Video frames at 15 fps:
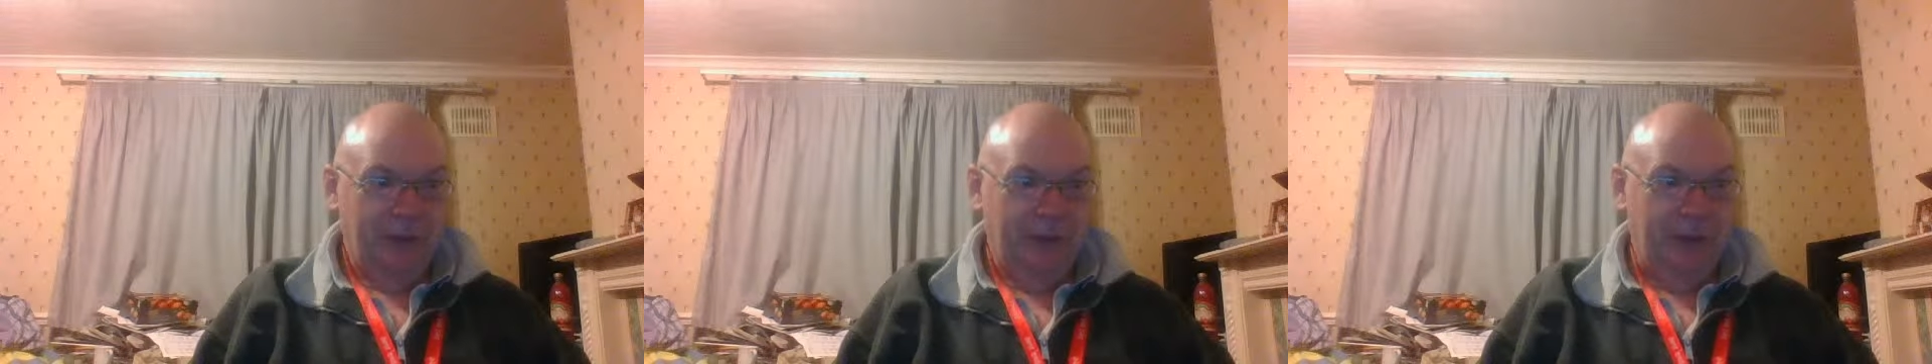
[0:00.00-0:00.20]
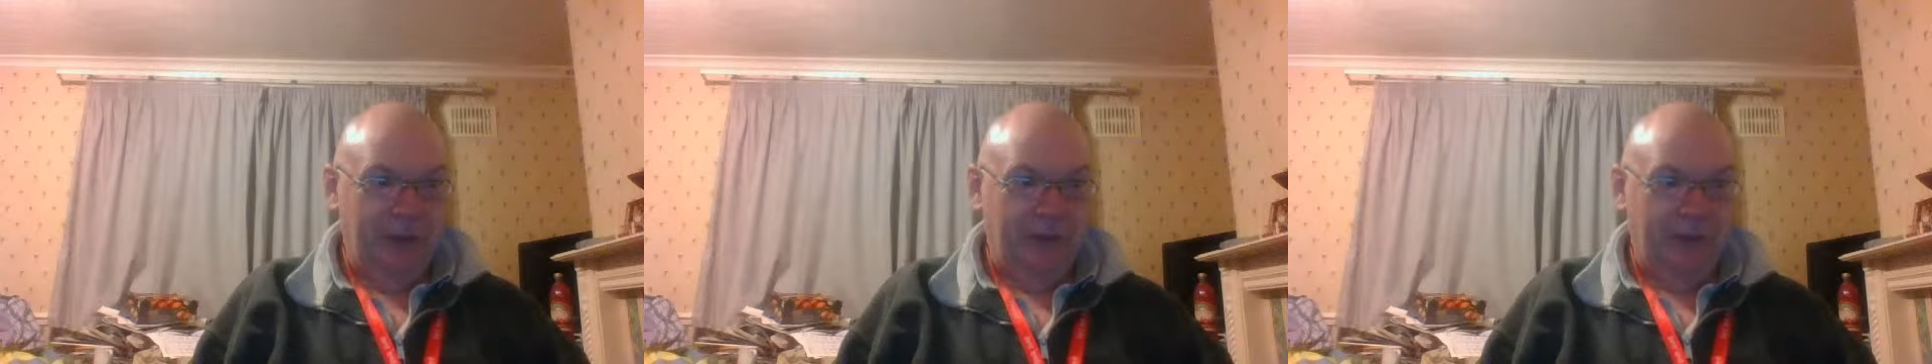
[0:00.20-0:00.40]

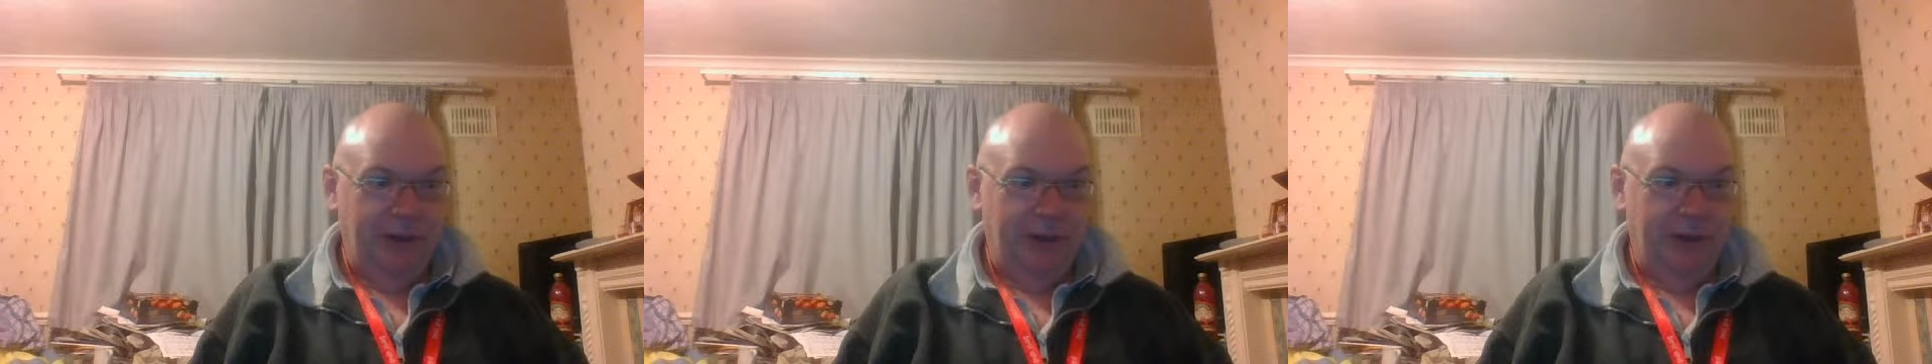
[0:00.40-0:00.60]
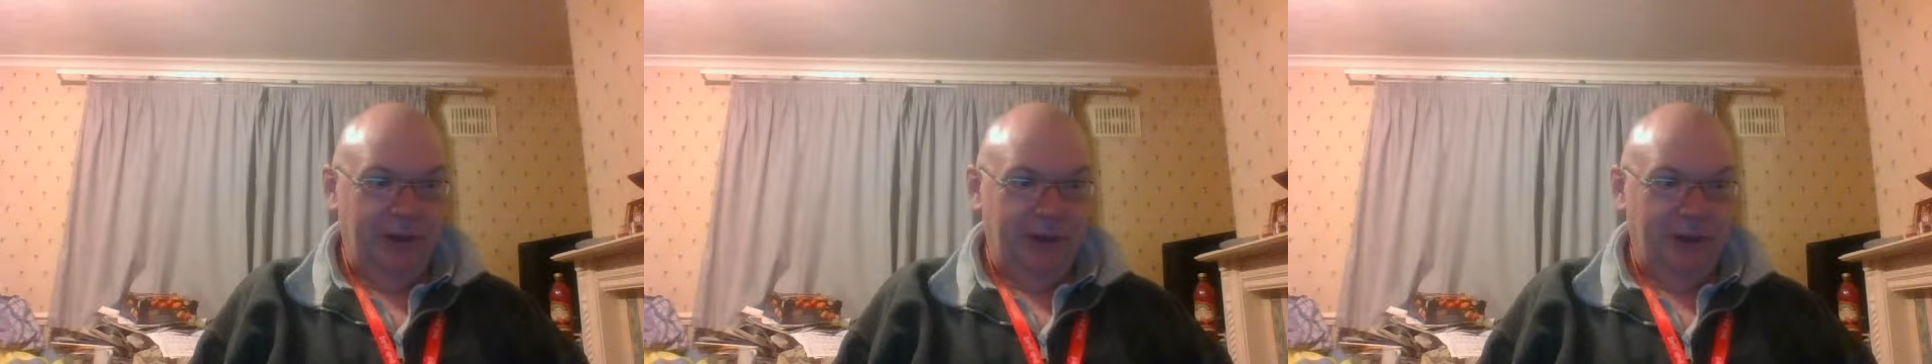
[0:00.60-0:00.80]

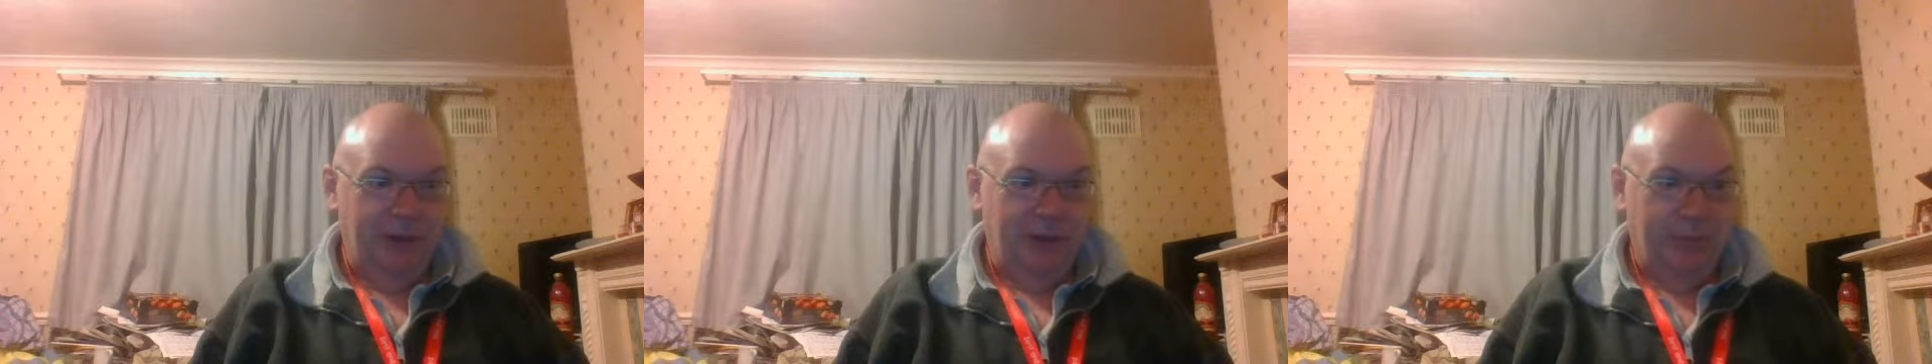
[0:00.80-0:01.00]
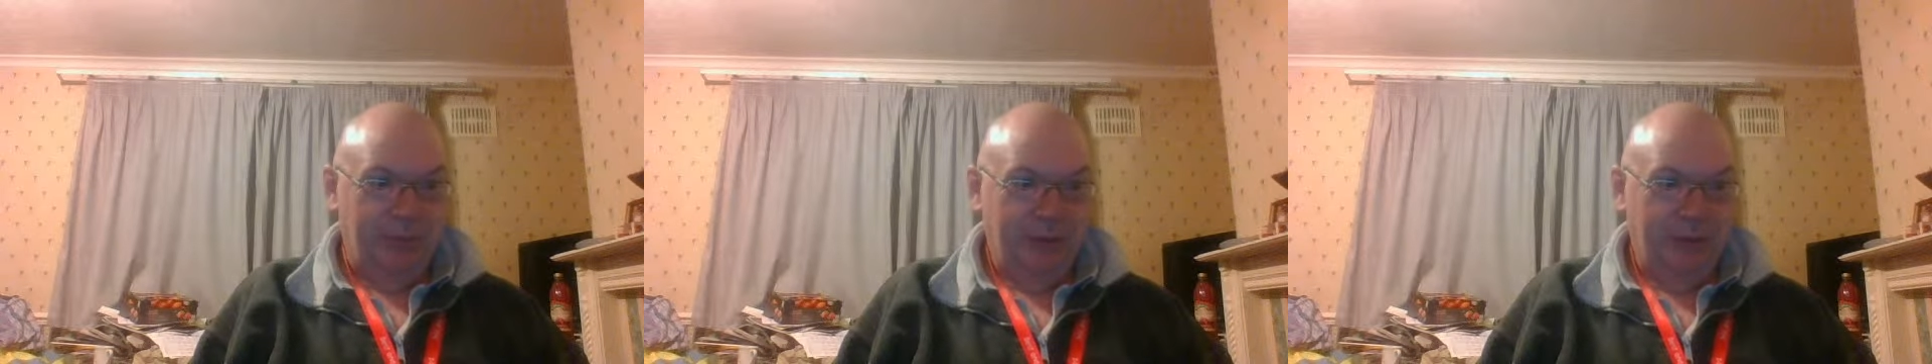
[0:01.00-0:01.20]
evenings in
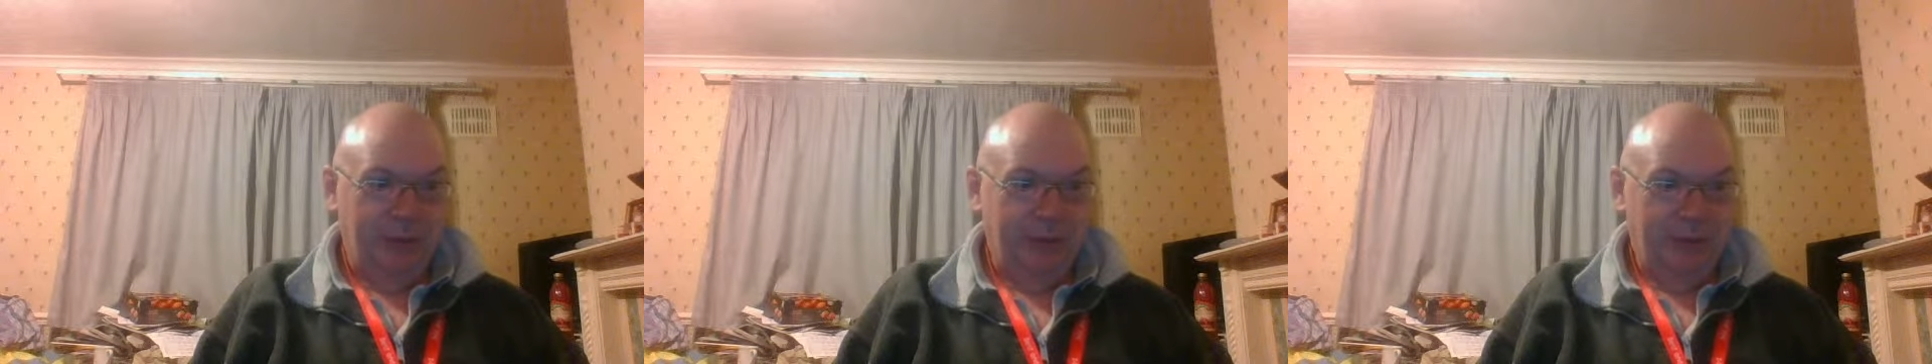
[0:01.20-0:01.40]
the pub,